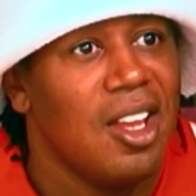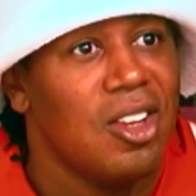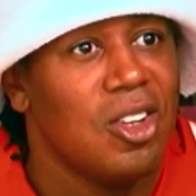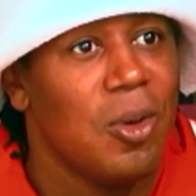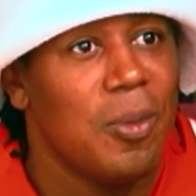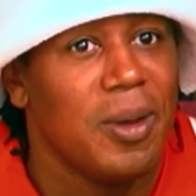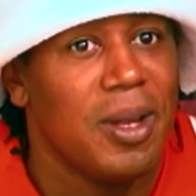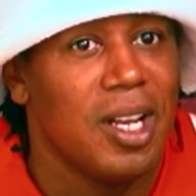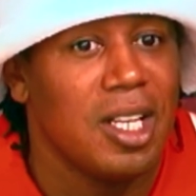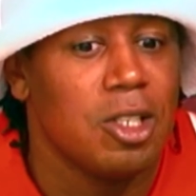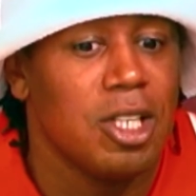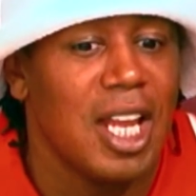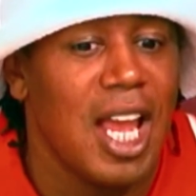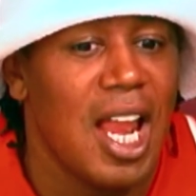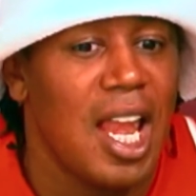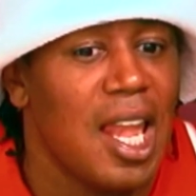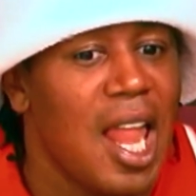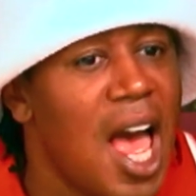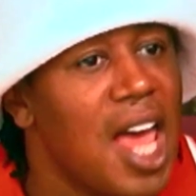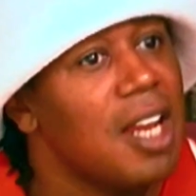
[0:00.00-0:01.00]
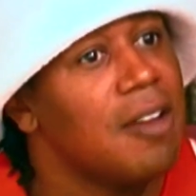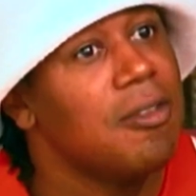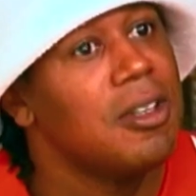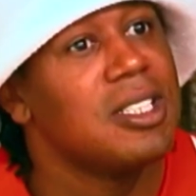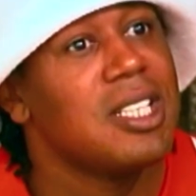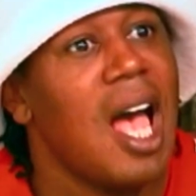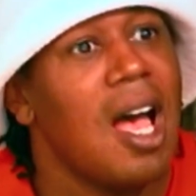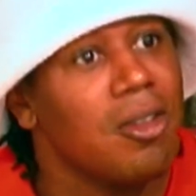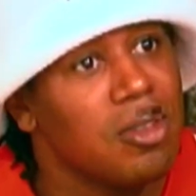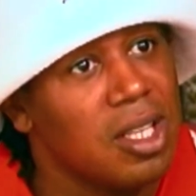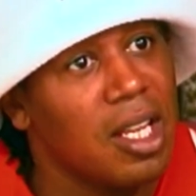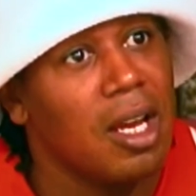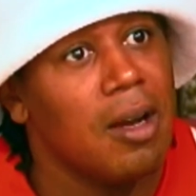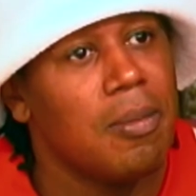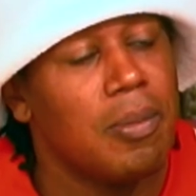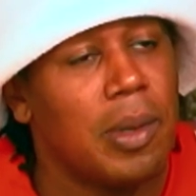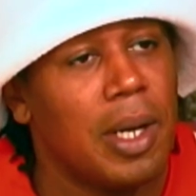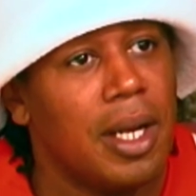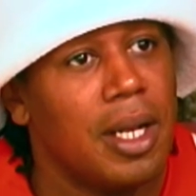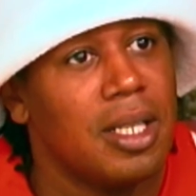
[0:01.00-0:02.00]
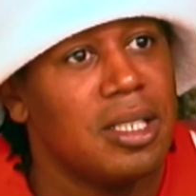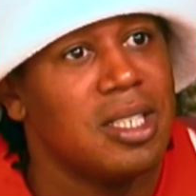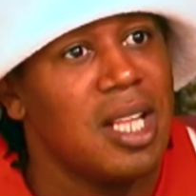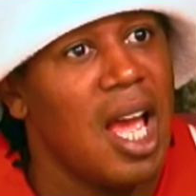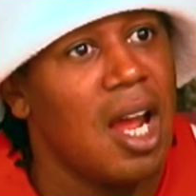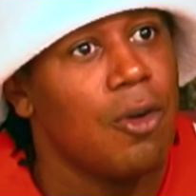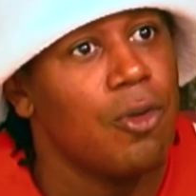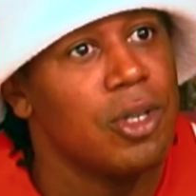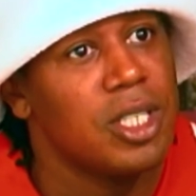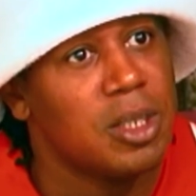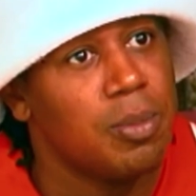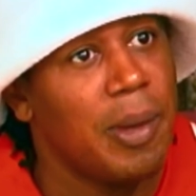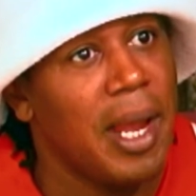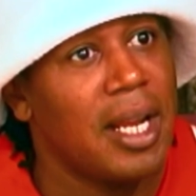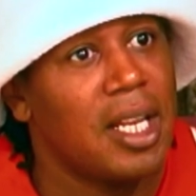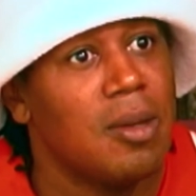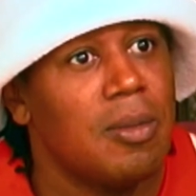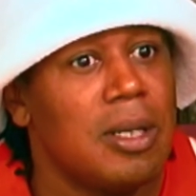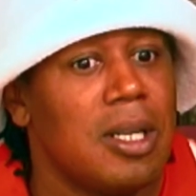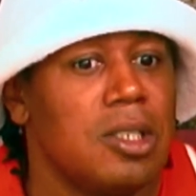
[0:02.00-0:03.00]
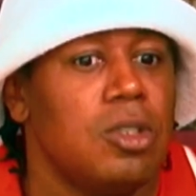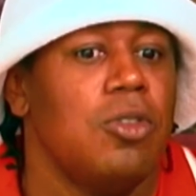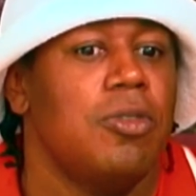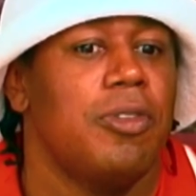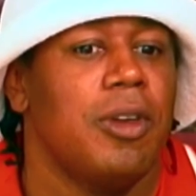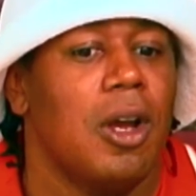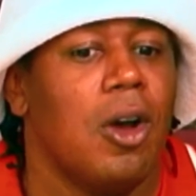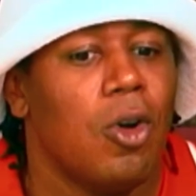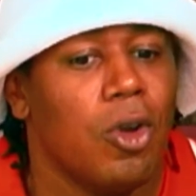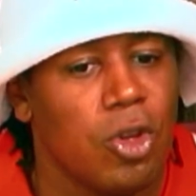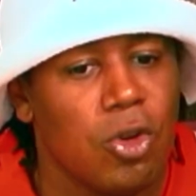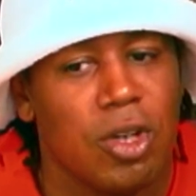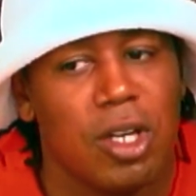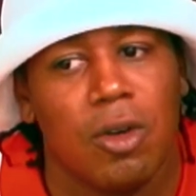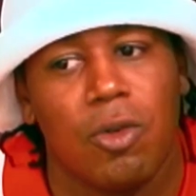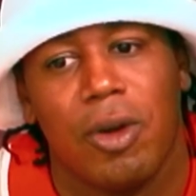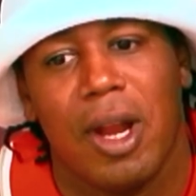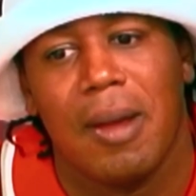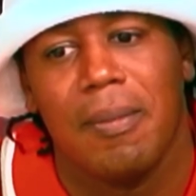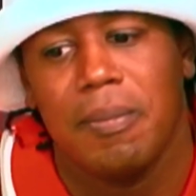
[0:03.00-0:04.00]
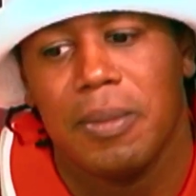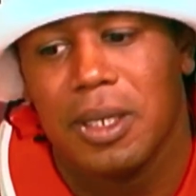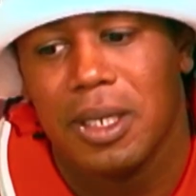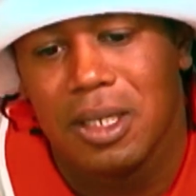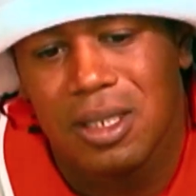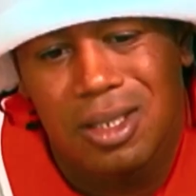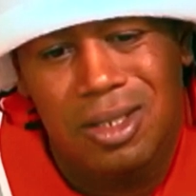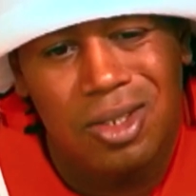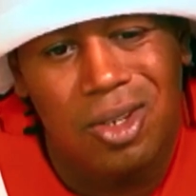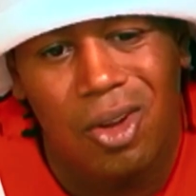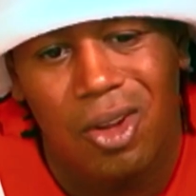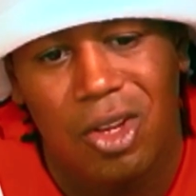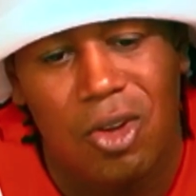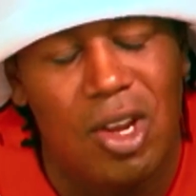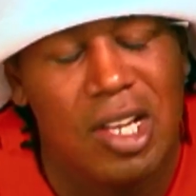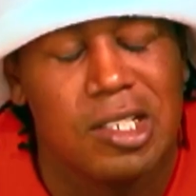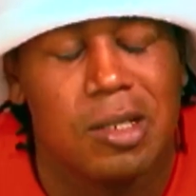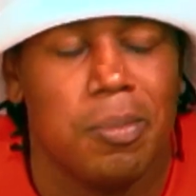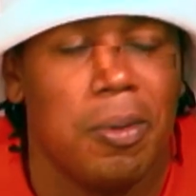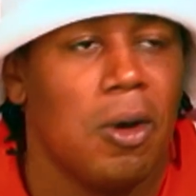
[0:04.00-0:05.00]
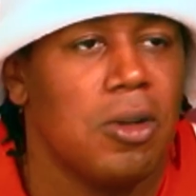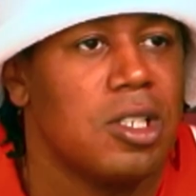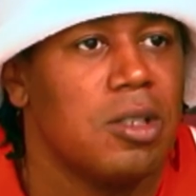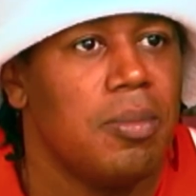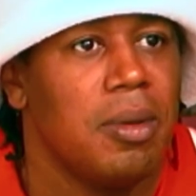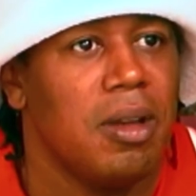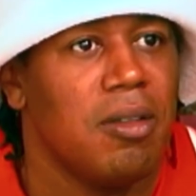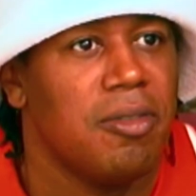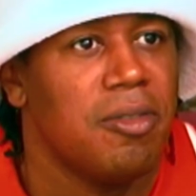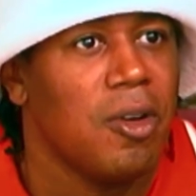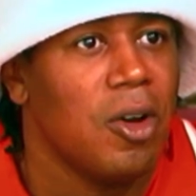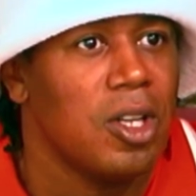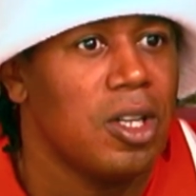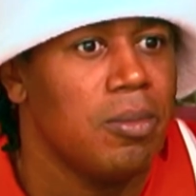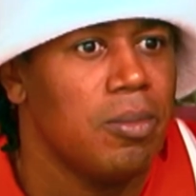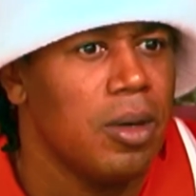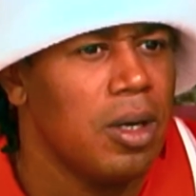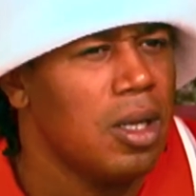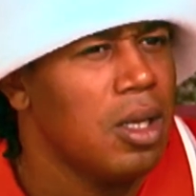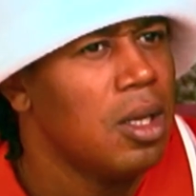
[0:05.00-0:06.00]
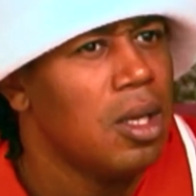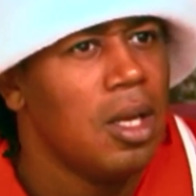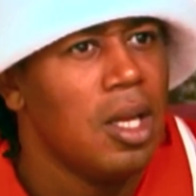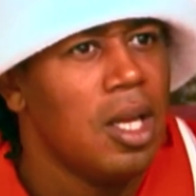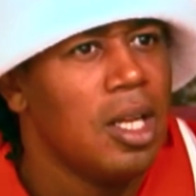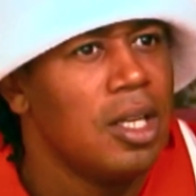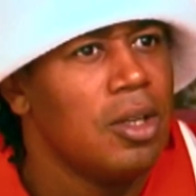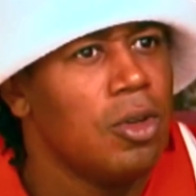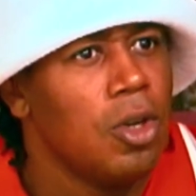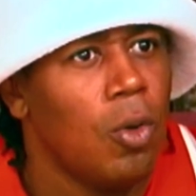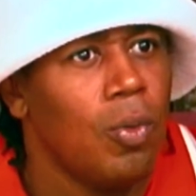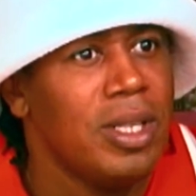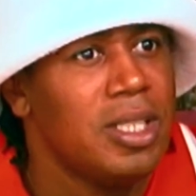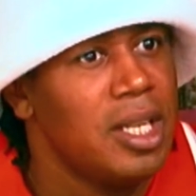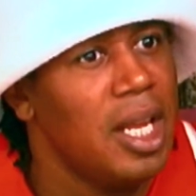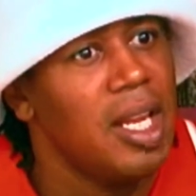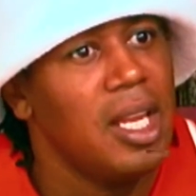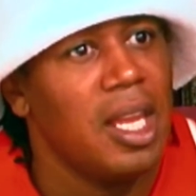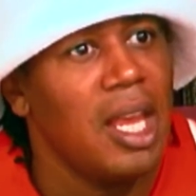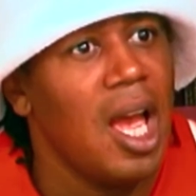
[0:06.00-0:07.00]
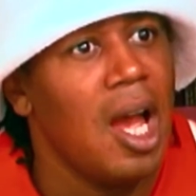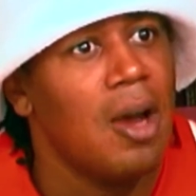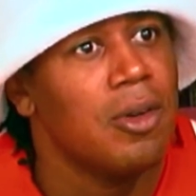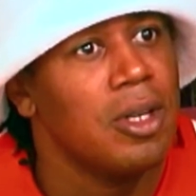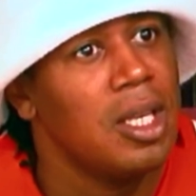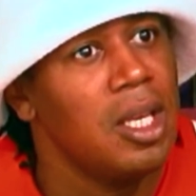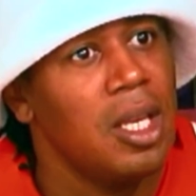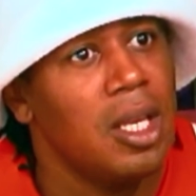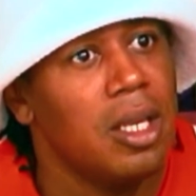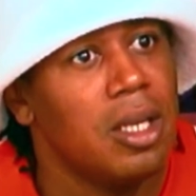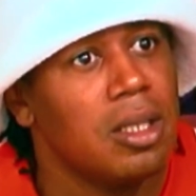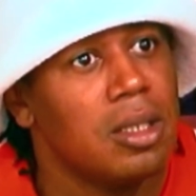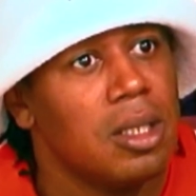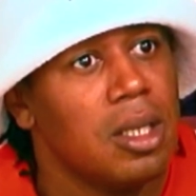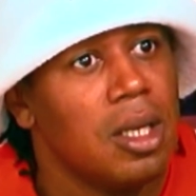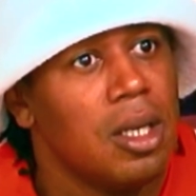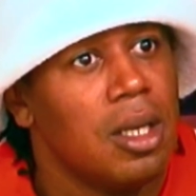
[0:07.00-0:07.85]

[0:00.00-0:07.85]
You know, because we got a lot of us out there, but it's not respected because you figure, oh, you're in the rap business. You know, you ain't supposed to be a father. But, you know, we take care of our kids.